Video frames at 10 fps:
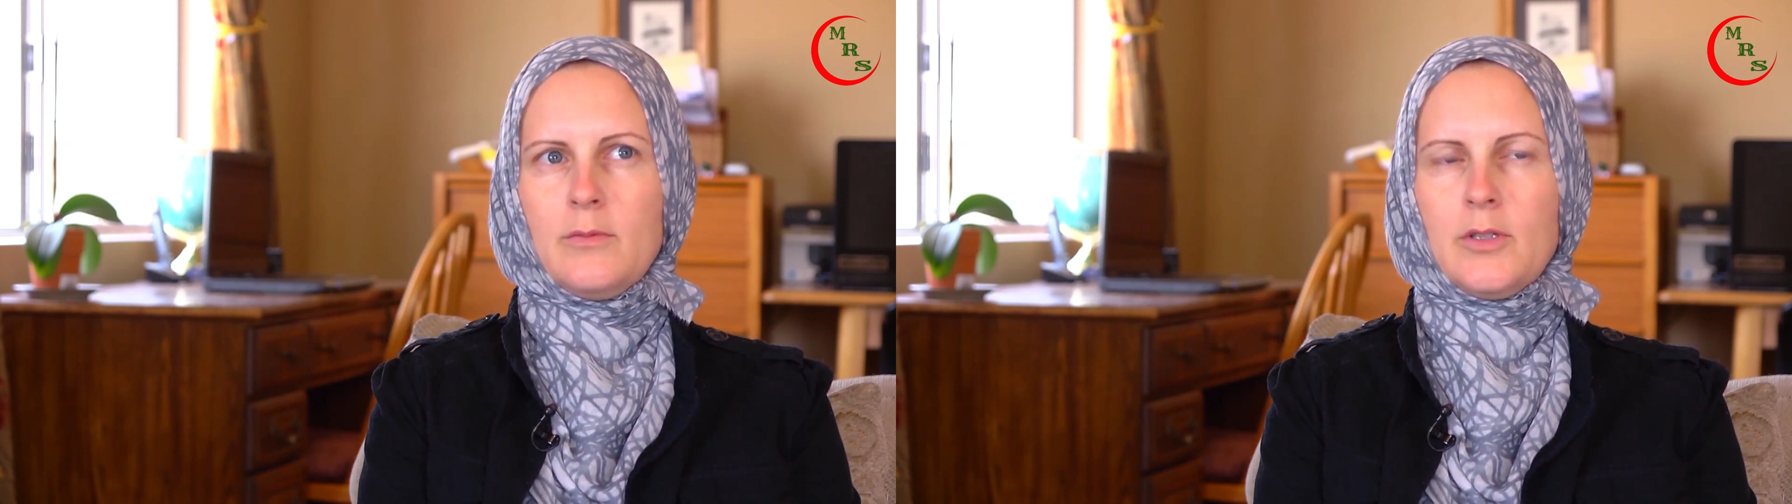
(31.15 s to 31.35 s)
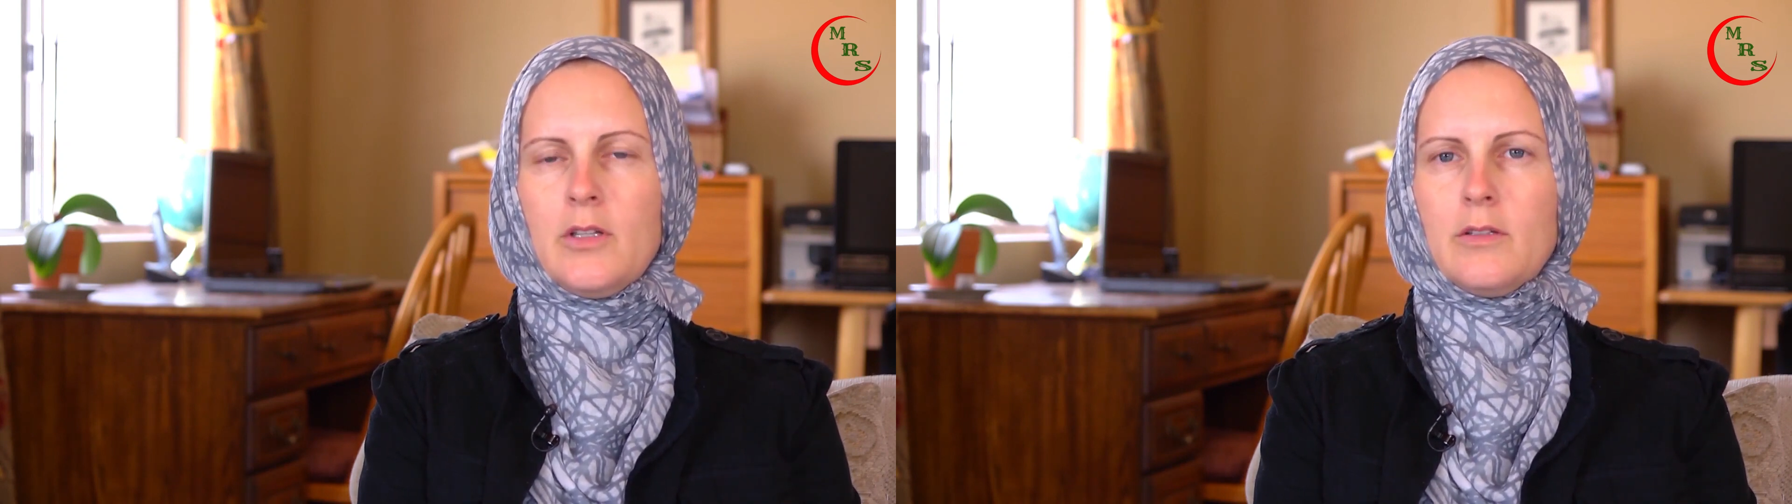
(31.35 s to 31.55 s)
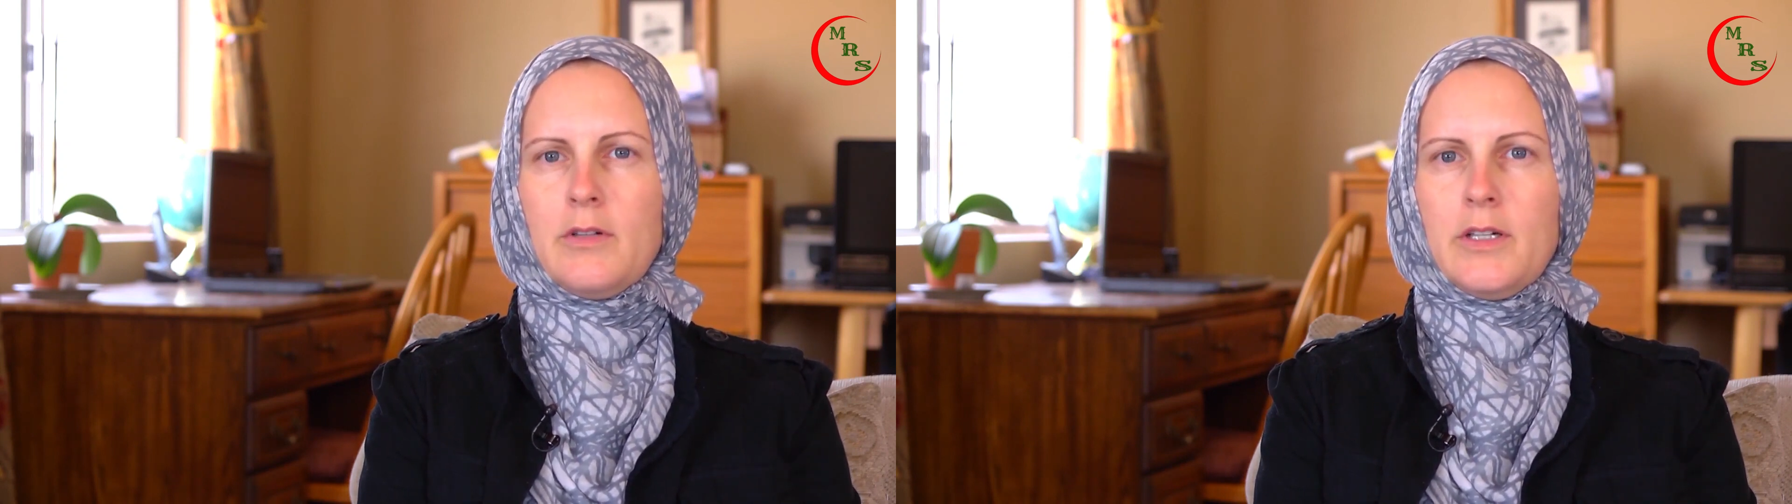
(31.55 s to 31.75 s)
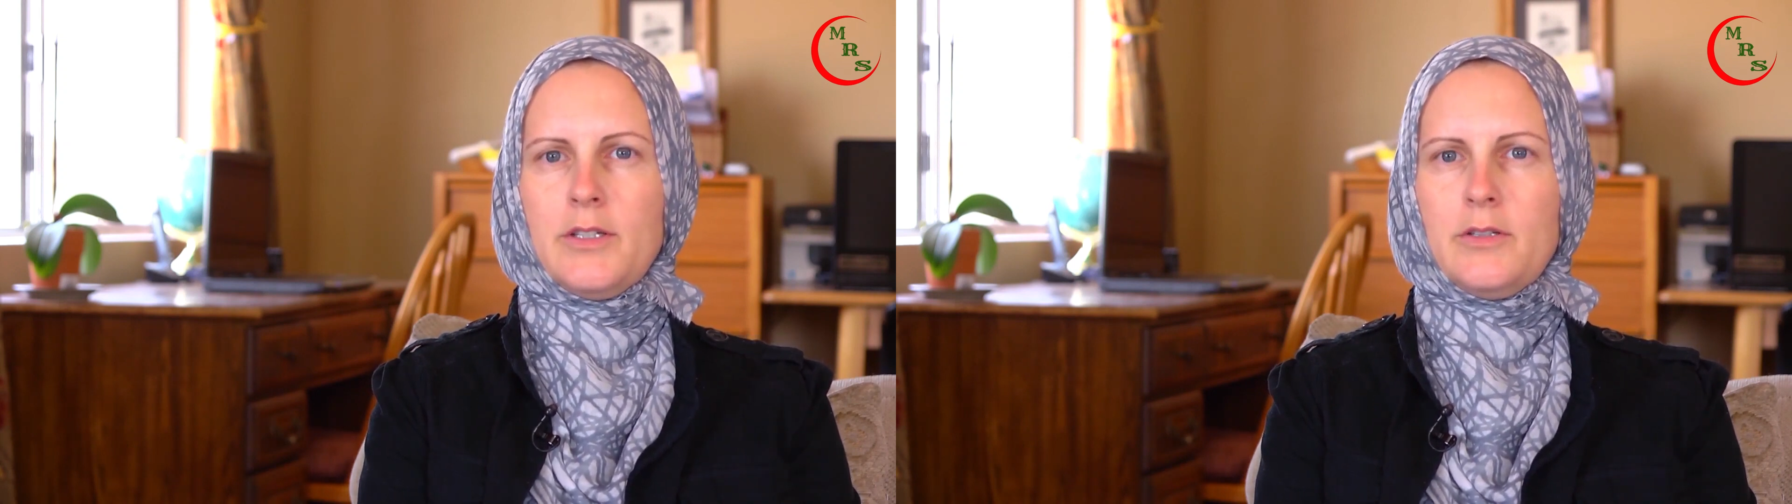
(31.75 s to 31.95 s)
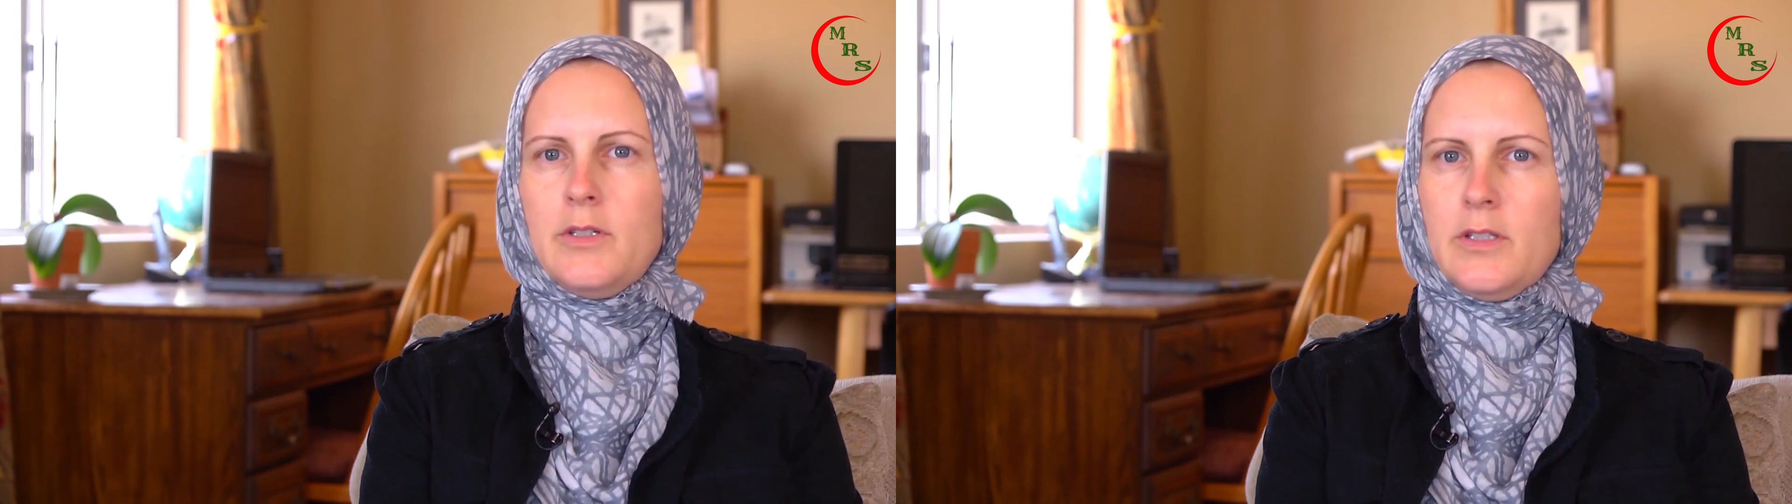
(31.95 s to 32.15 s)

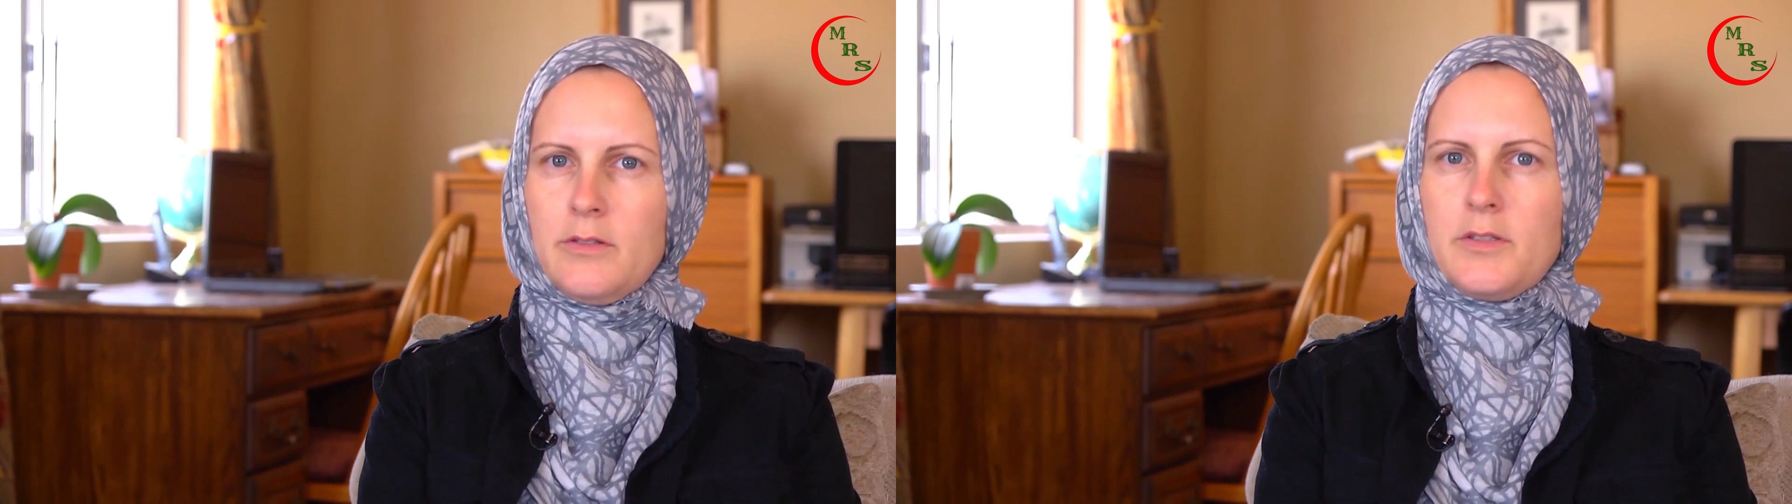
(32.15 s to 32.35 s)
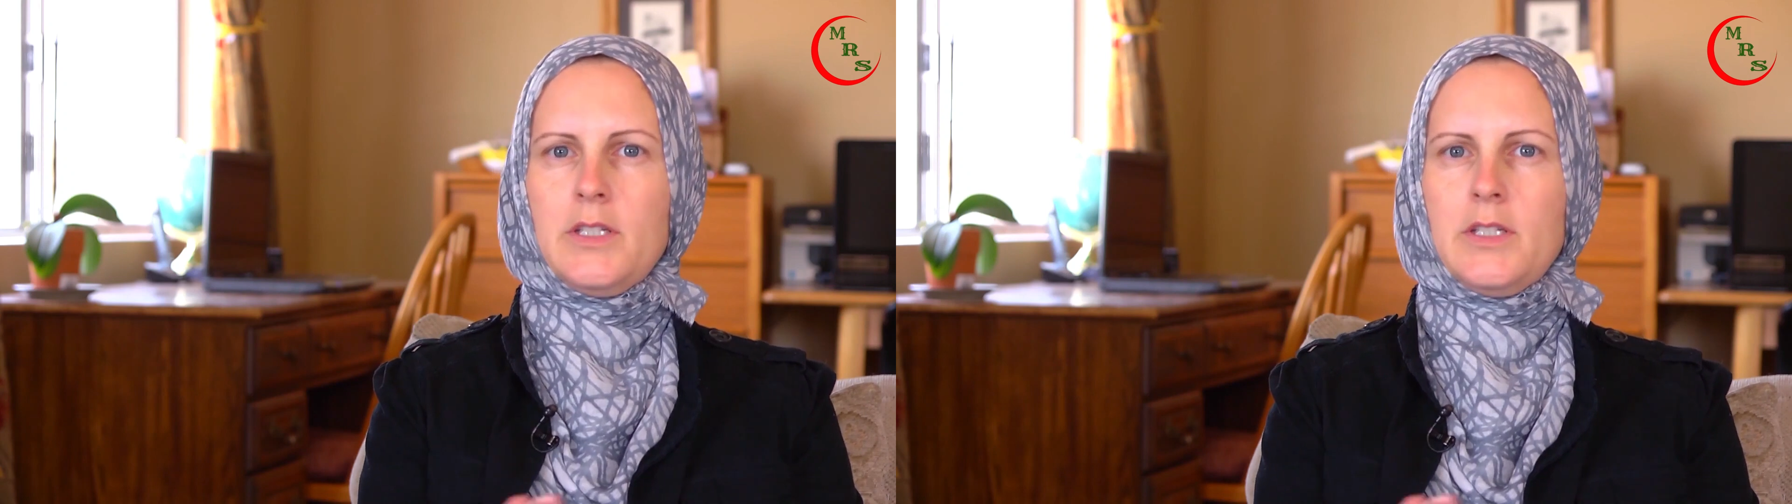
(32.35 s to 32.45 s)
Colorado, another